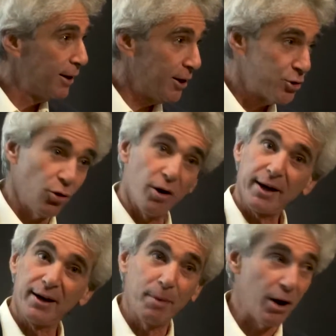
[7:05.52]
is
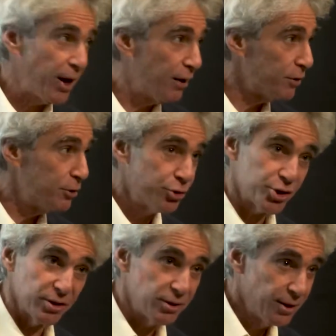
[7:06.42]
talking about
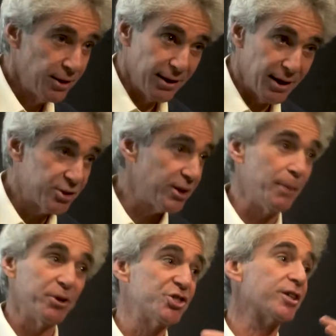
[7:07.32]
evolution, it's
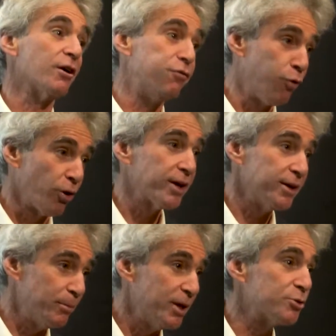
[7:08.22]
time to stick a fork in
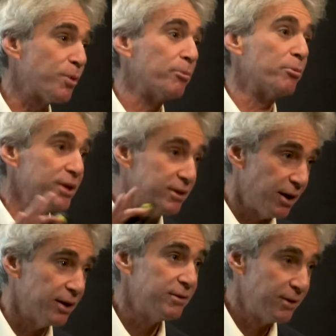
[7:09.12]
him. He's probably
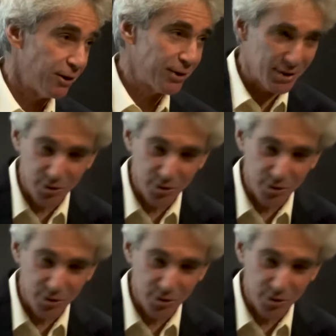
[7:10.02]
done. Okay,